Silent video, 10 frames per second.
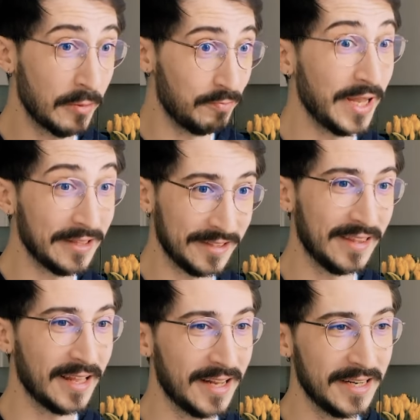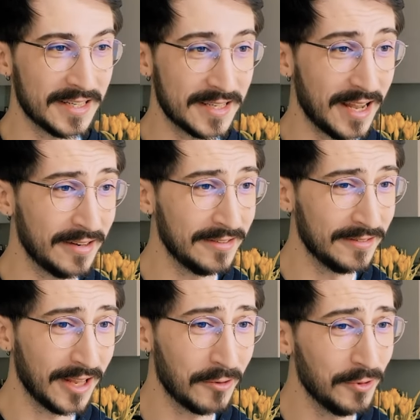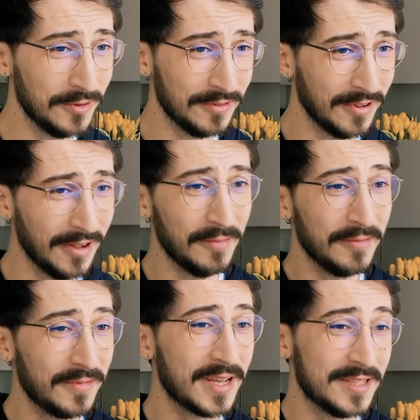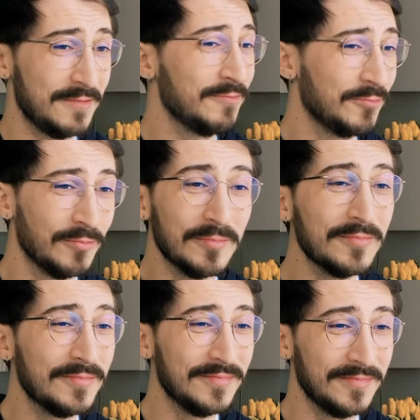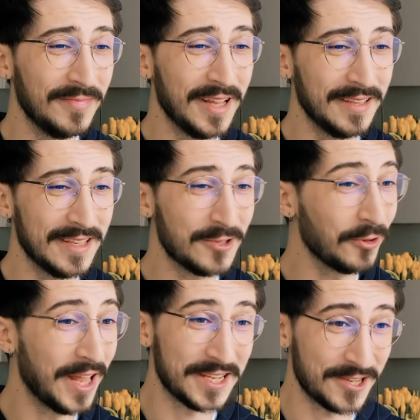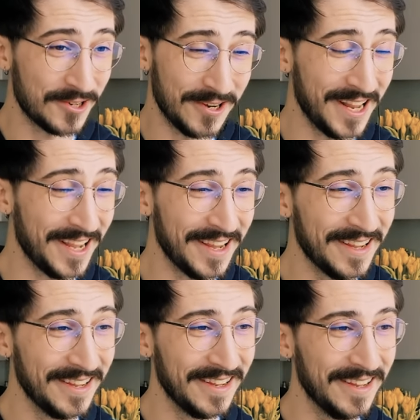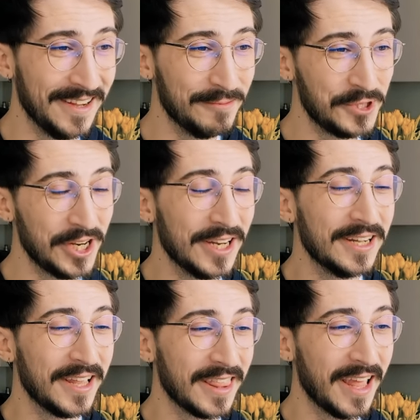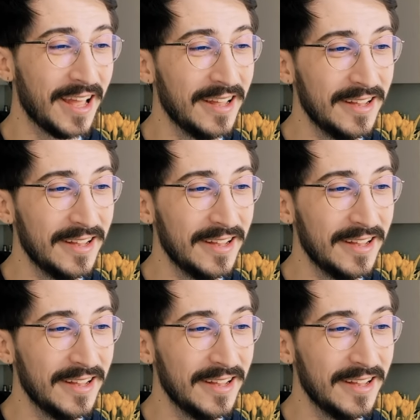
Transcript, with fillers: but build that data set, like, because uh, it's not necessarily Uh, machine learning there.